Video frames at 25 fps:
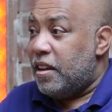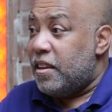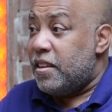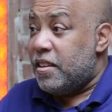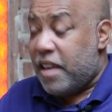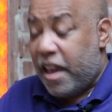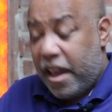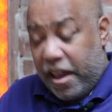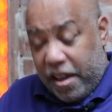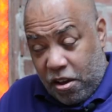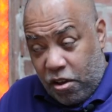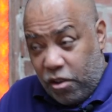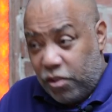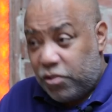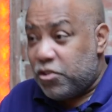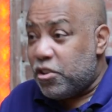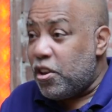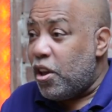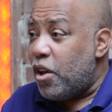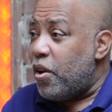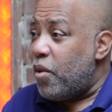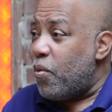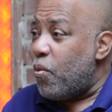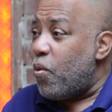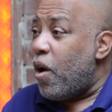well? Yeah,
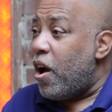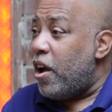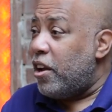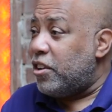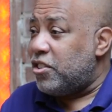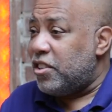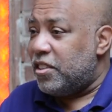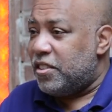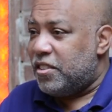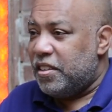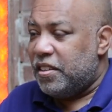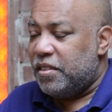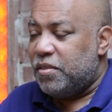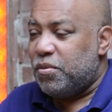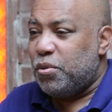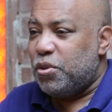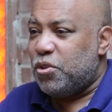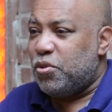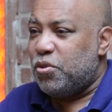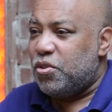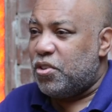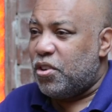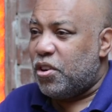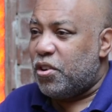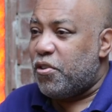also in Washington,
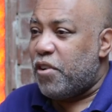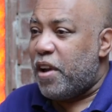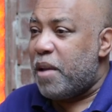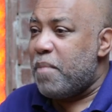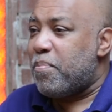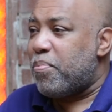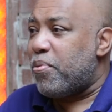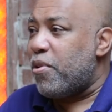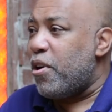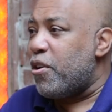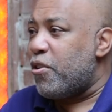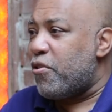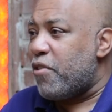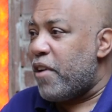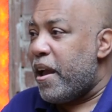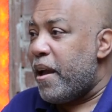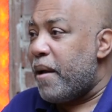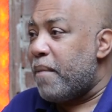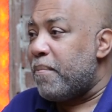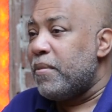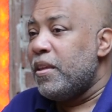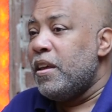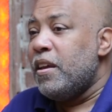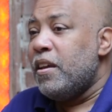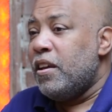which was a great
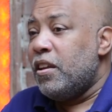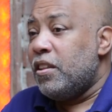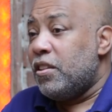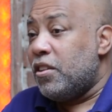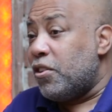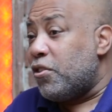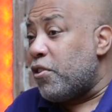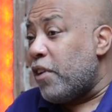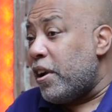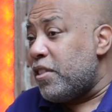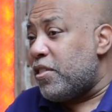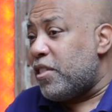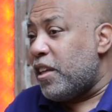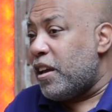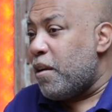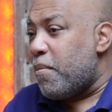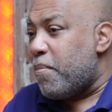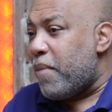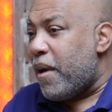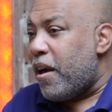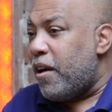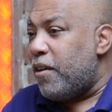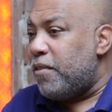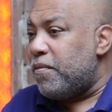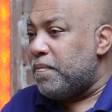program. The great thing
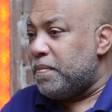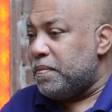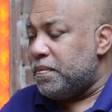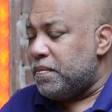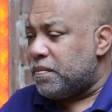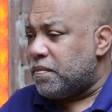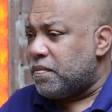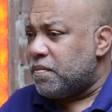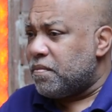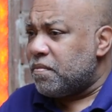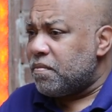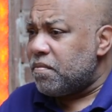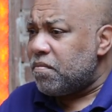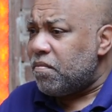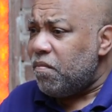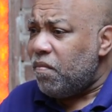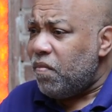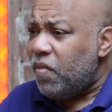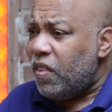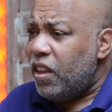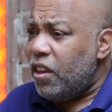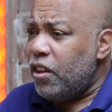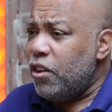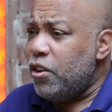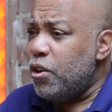about
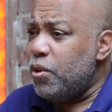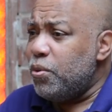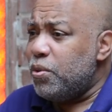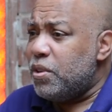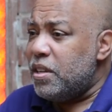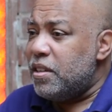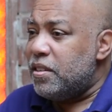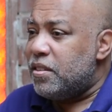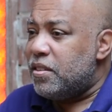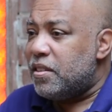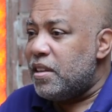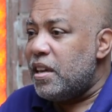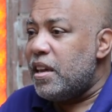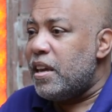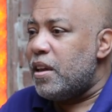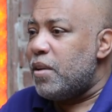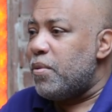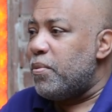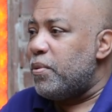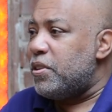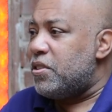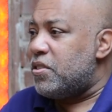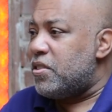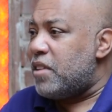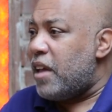UDC
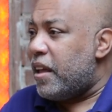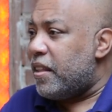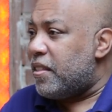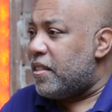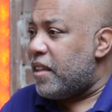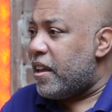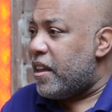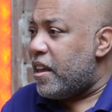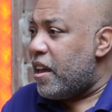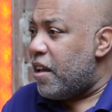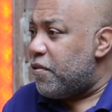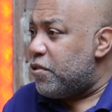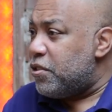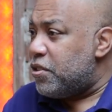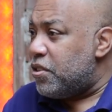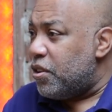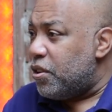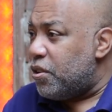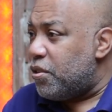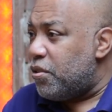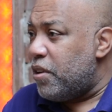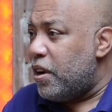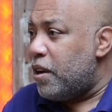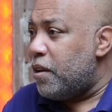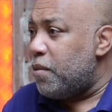was that they gave us
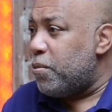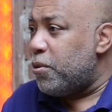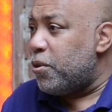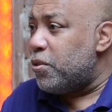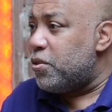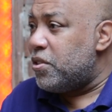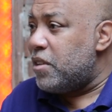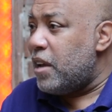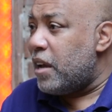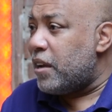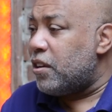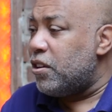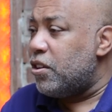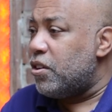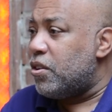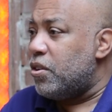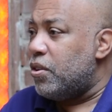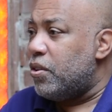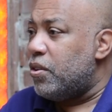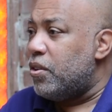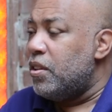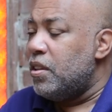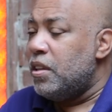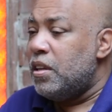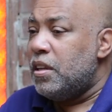incredible
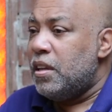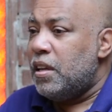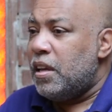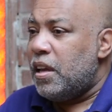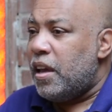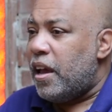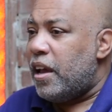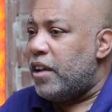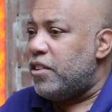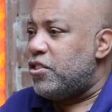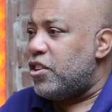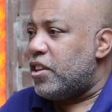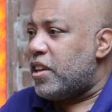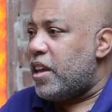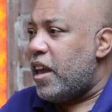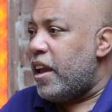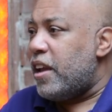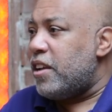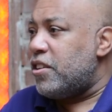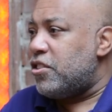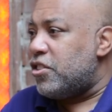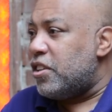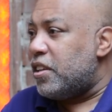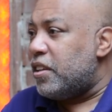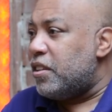technical
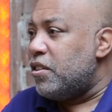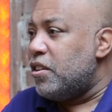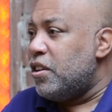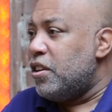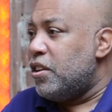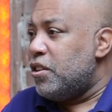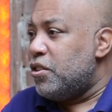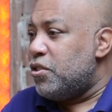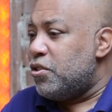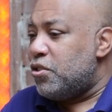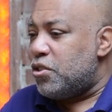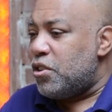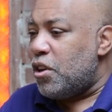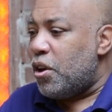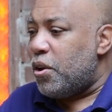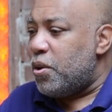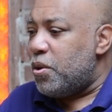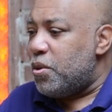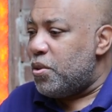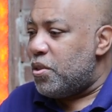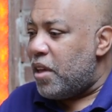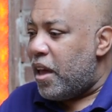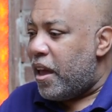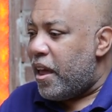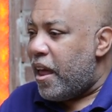education,
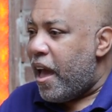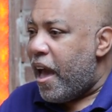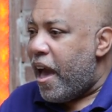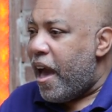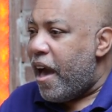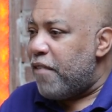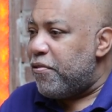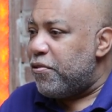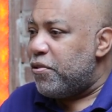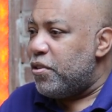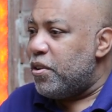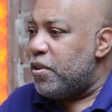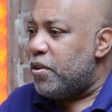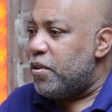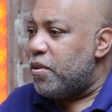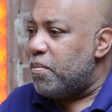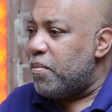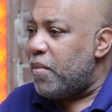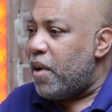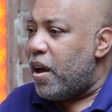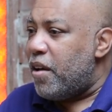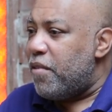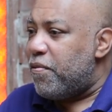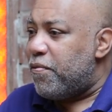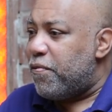so that after
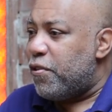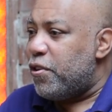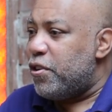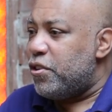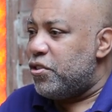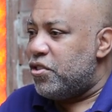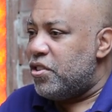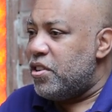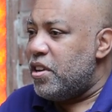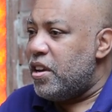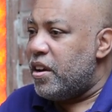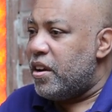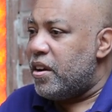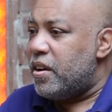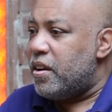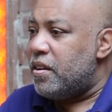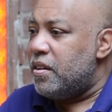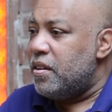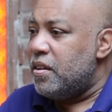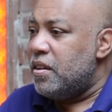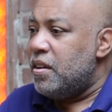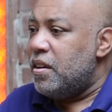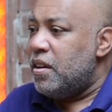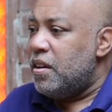my first year